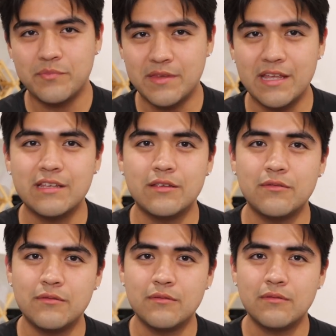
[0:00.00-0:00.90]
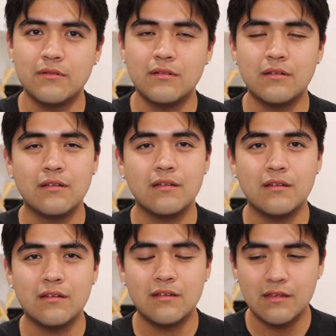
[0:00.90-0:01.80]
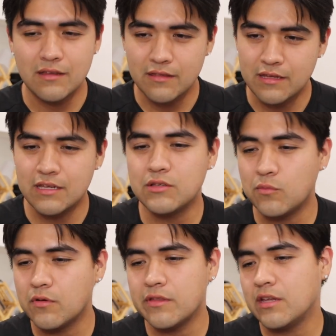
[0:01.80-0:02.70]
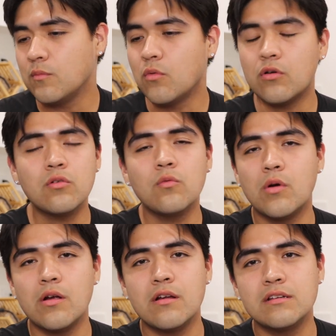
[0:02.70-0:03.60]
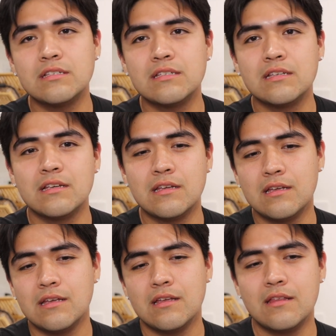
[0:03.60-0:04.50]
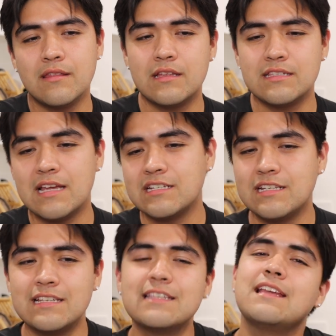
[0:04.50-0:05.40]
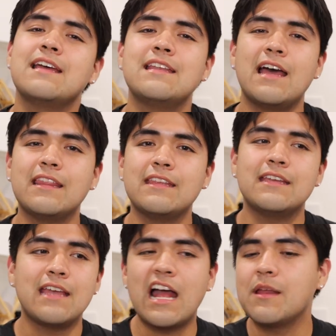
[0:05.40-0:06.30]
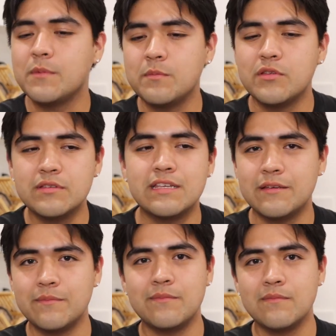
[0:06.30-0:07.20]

Thank you. These were the immortal words that Sacheen said at the Academy Museum.